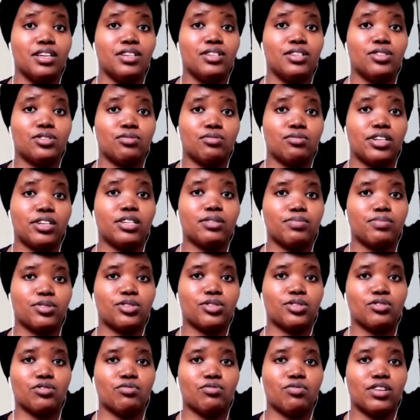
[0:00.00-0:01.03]

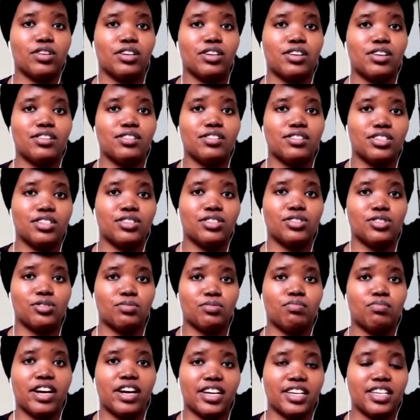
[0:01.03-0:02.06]
scripts where there's
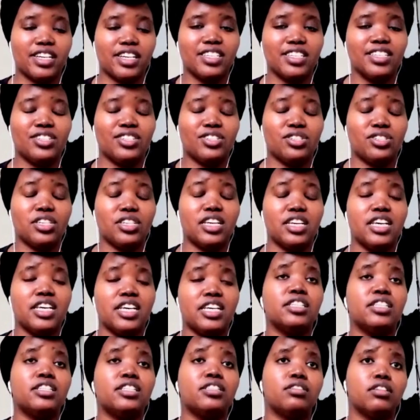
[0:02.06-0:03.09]
brackets
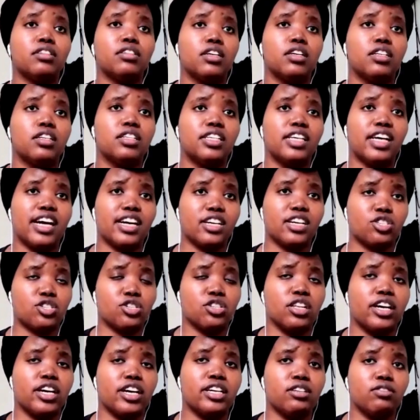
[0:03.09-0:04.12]
in the action
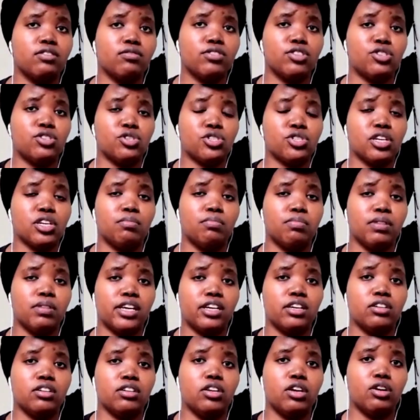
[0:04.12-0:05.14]
line, which is a
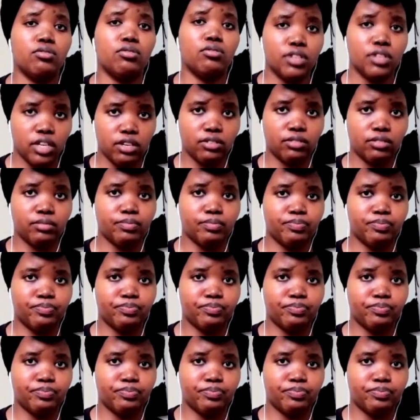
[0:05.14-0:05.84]
big no-no,